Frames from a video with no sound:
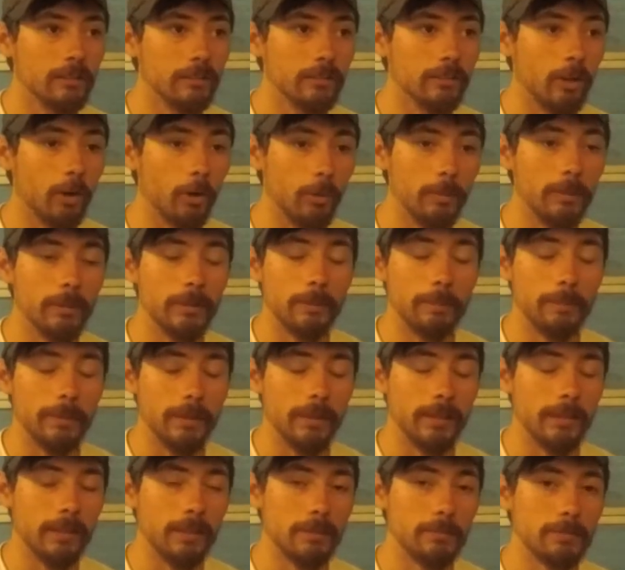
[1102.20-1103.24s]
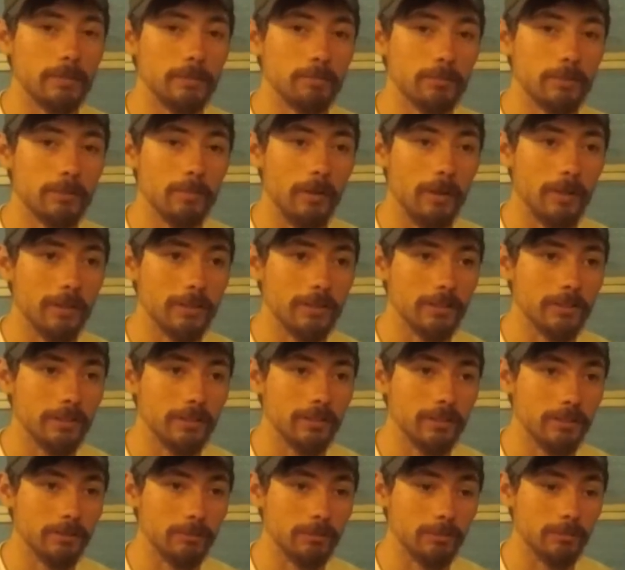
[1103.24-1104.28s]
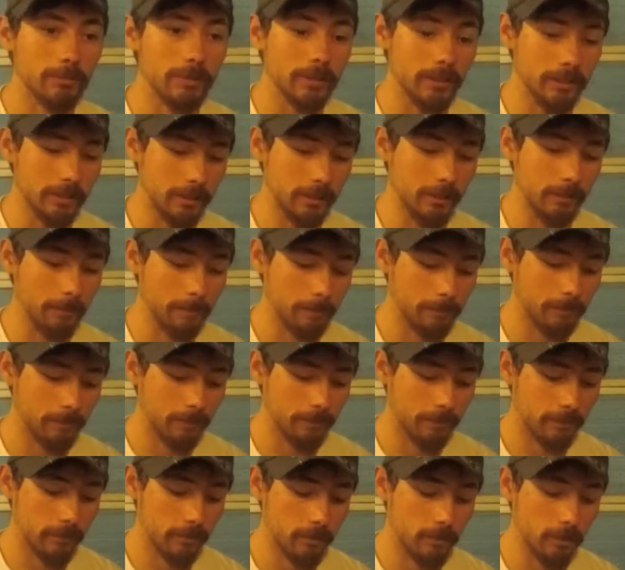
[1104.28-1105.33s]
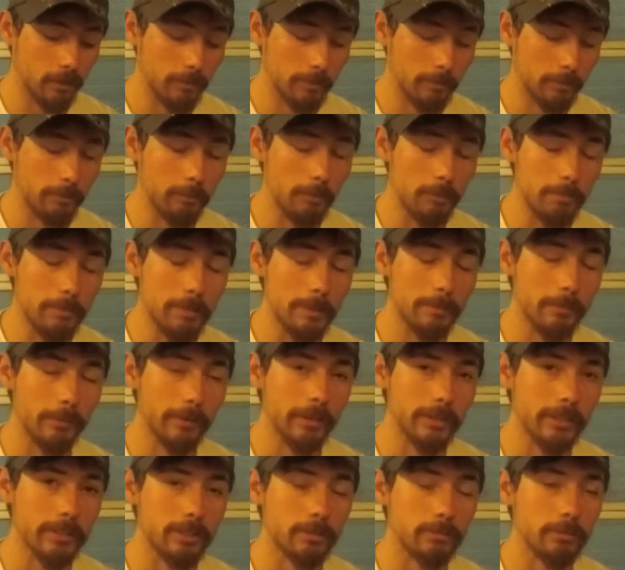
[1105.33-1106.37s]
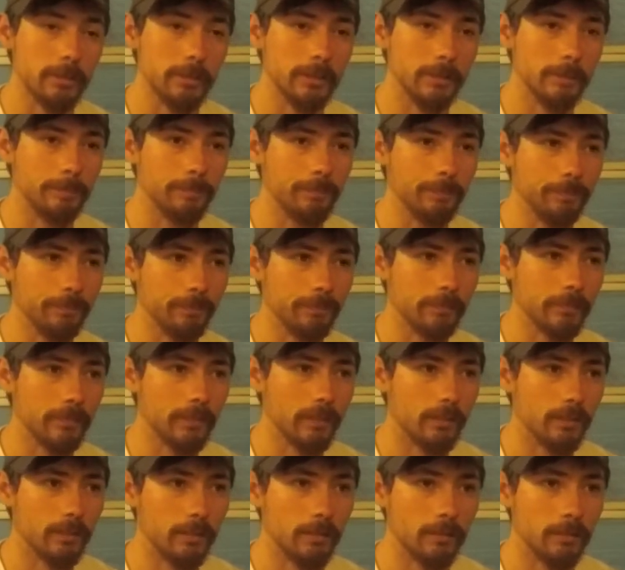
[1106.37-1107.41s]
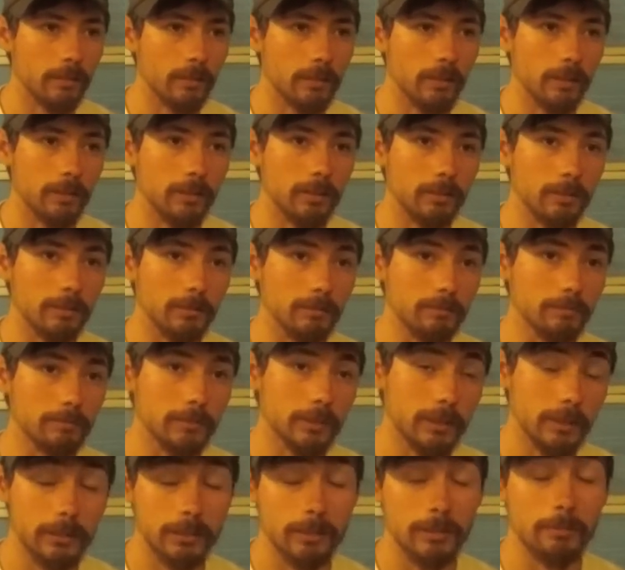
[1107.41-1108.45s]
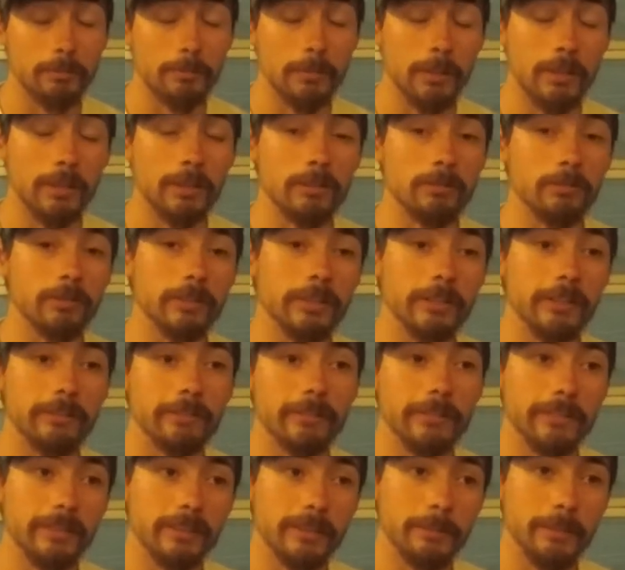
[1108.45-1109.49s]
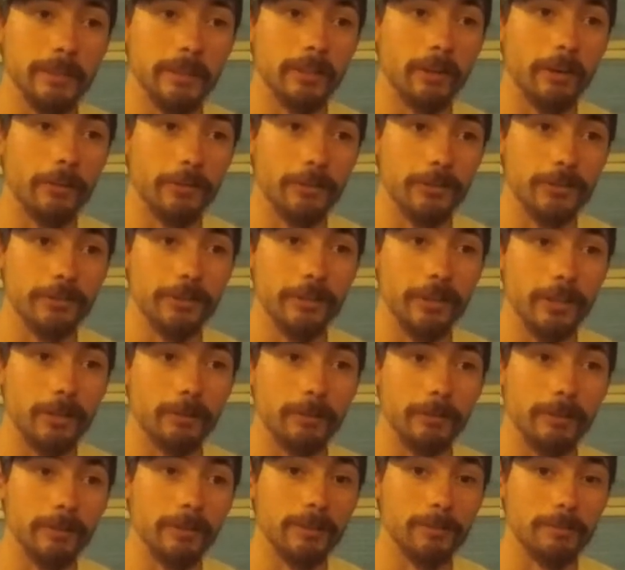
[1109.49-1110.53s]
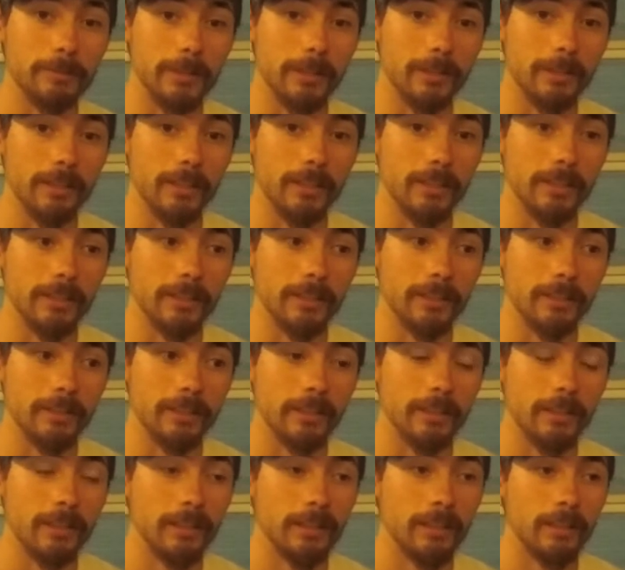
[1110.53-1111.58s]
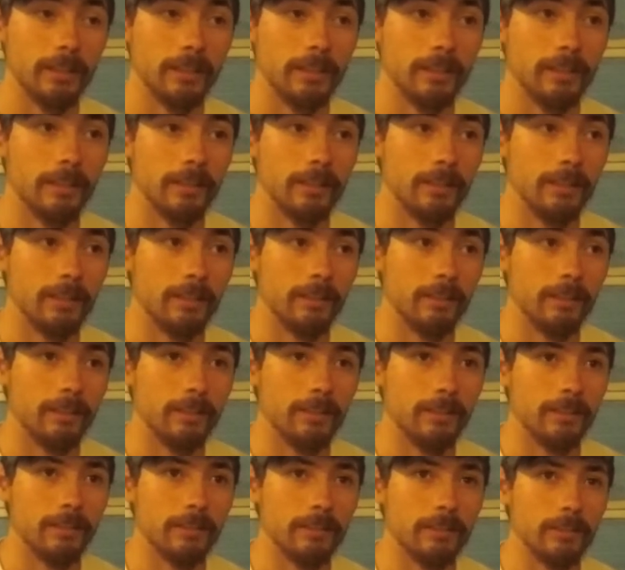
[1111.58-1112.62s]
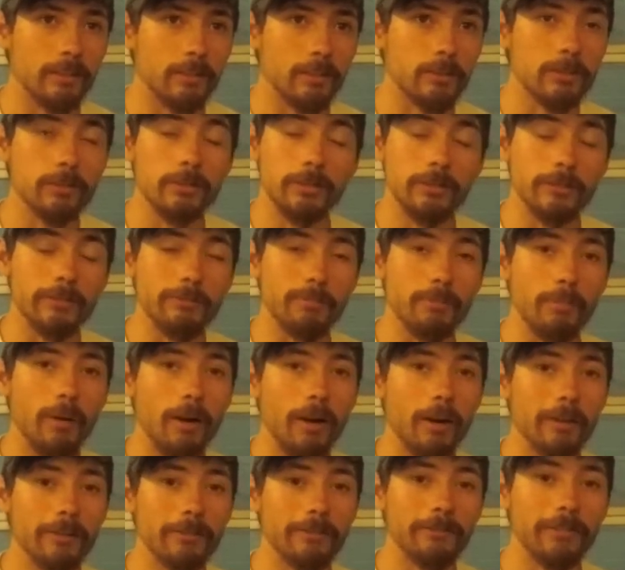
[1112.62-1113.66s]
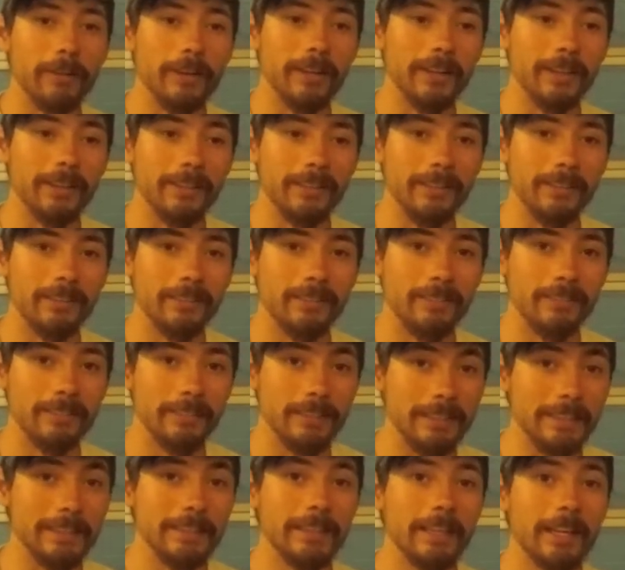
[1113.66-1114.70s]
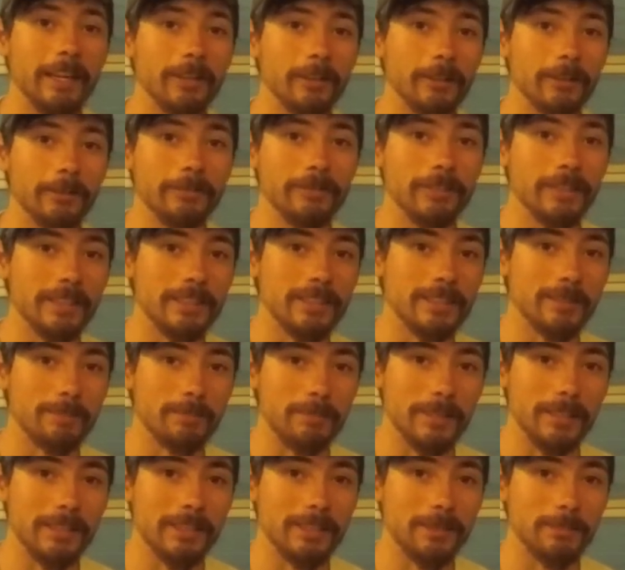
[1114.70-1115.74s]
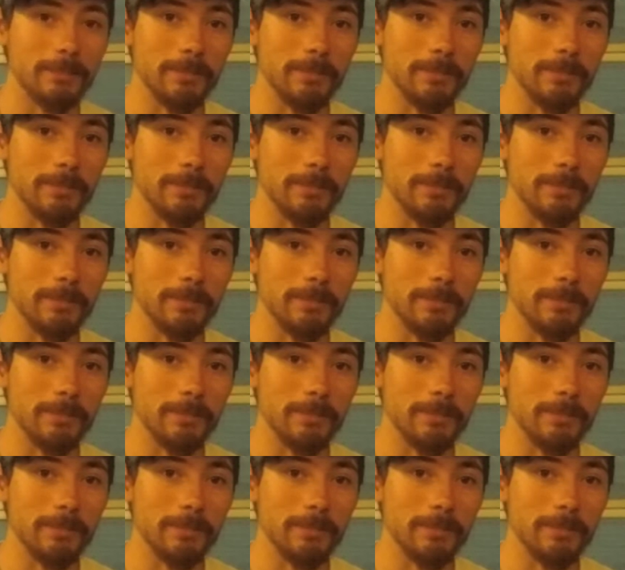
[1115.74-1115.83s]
Hoping to pick up some sponsors would be would be pretty sweet. Um, Nickz and Mikz will definitely be on the truck. We're gonna make a a sort of modified decal of Nickz and Mikz to